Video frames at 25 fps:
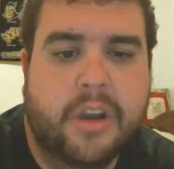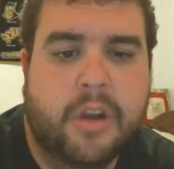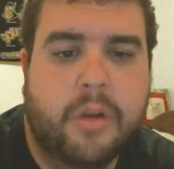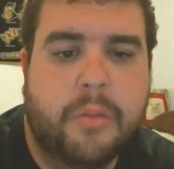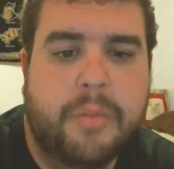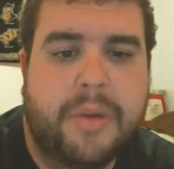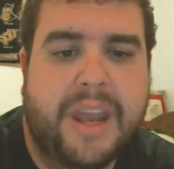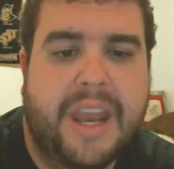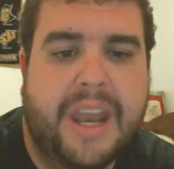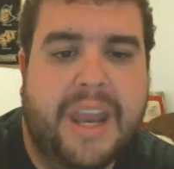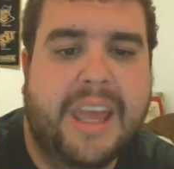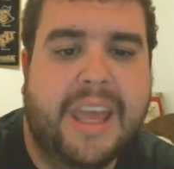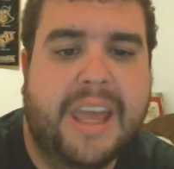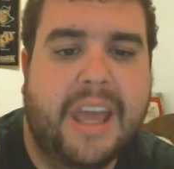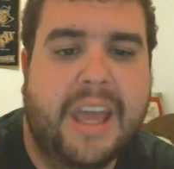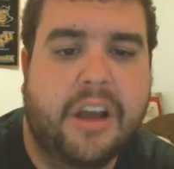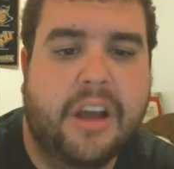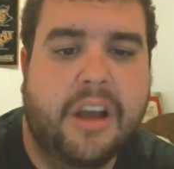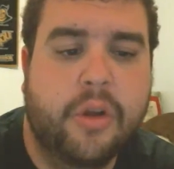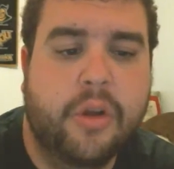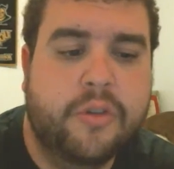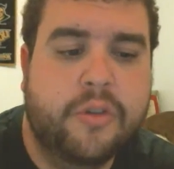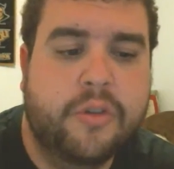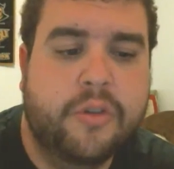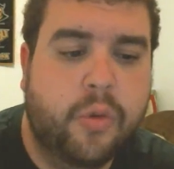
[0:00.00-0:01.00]
bit and get
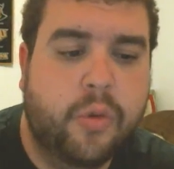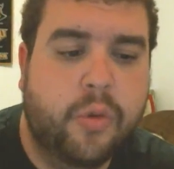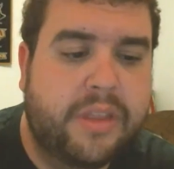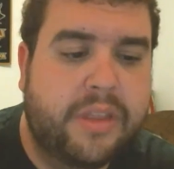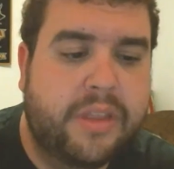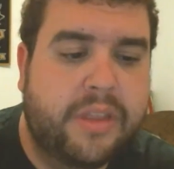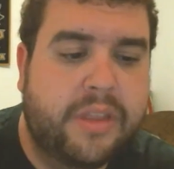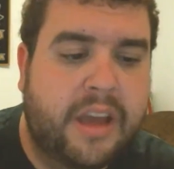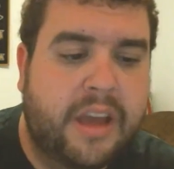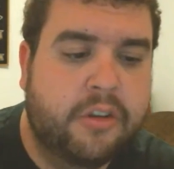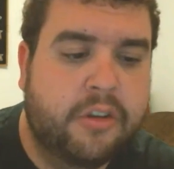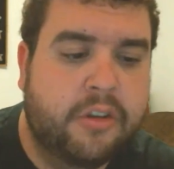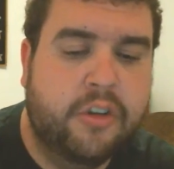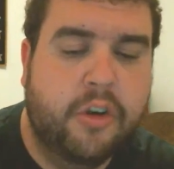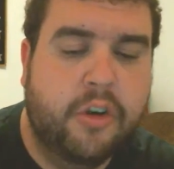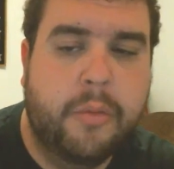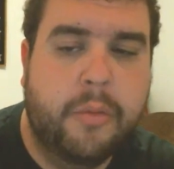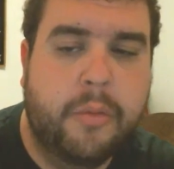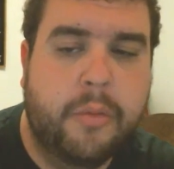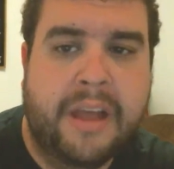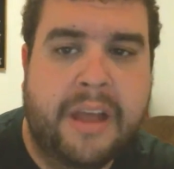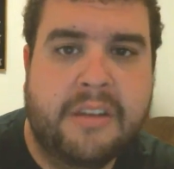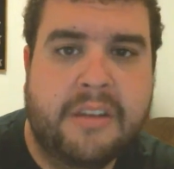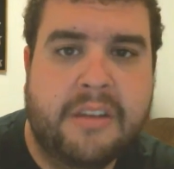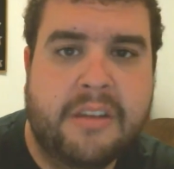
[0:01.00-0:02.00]
closer with the other
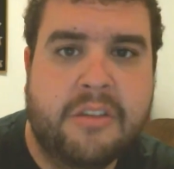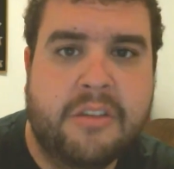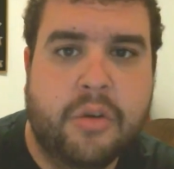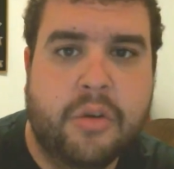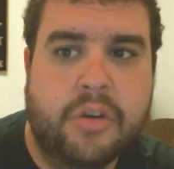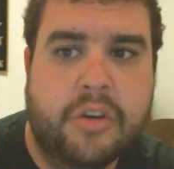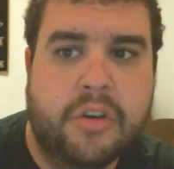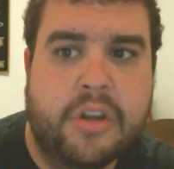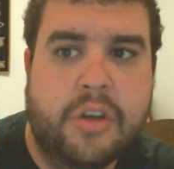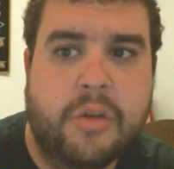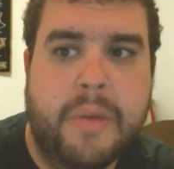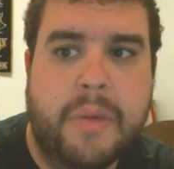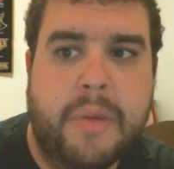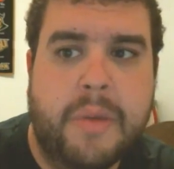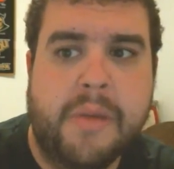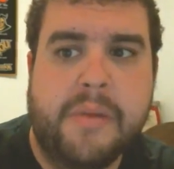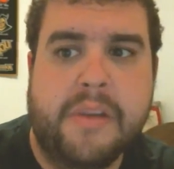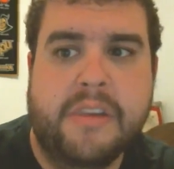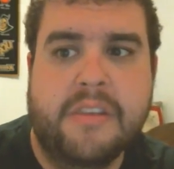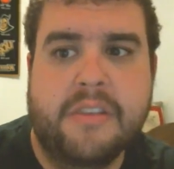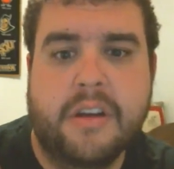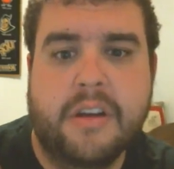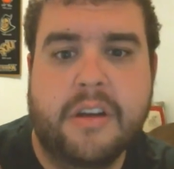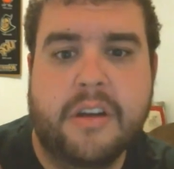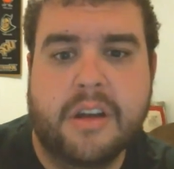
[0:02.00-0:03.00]
showmances, or do you maybe
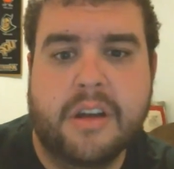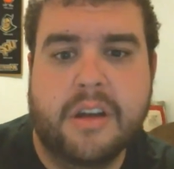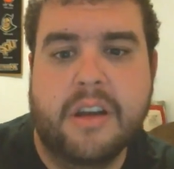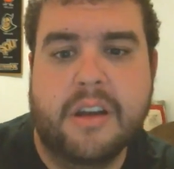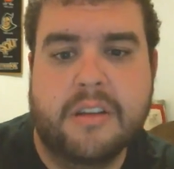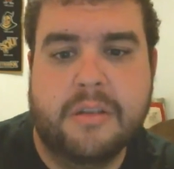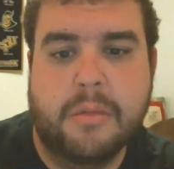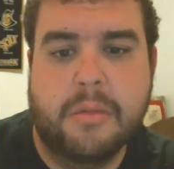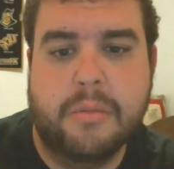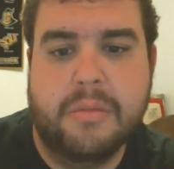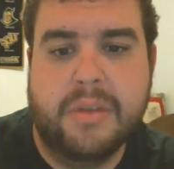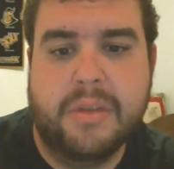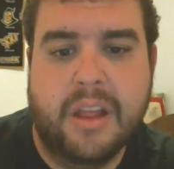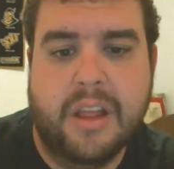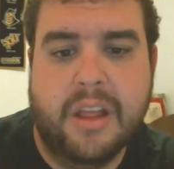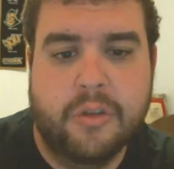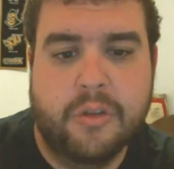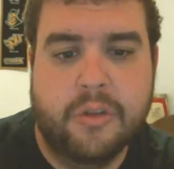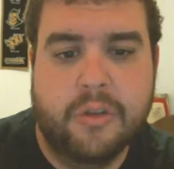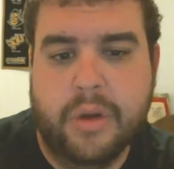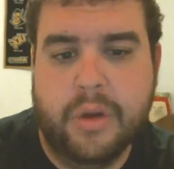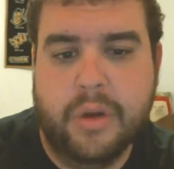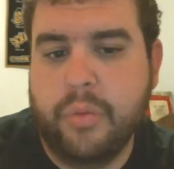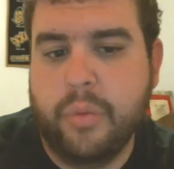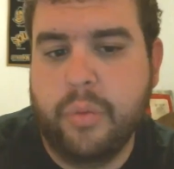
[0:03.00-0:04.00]
start cutting some deals
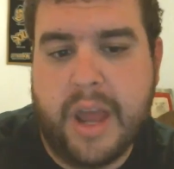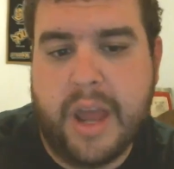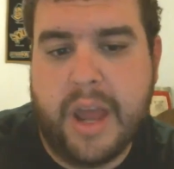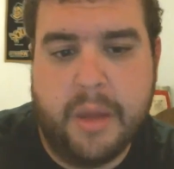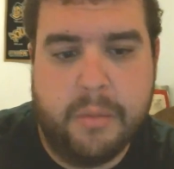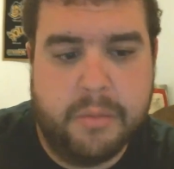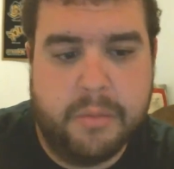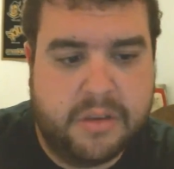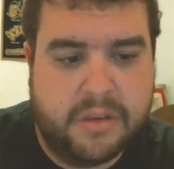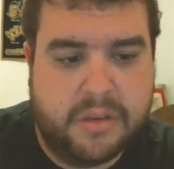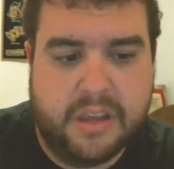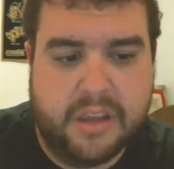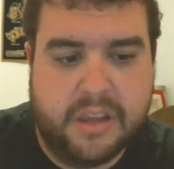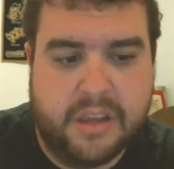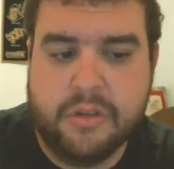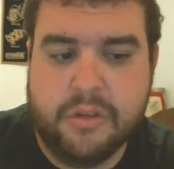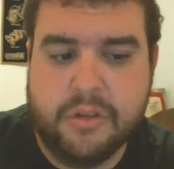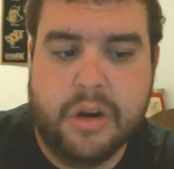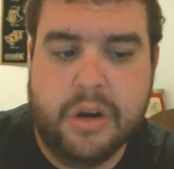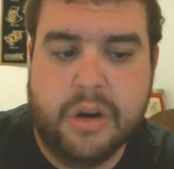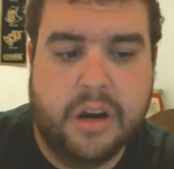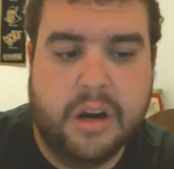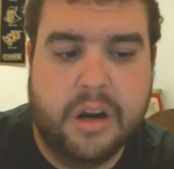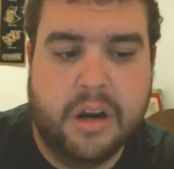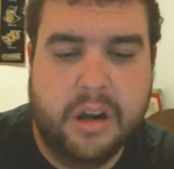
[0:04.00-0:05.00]
with Ramses
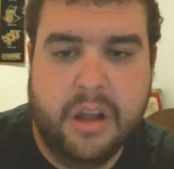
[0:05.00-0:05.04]
or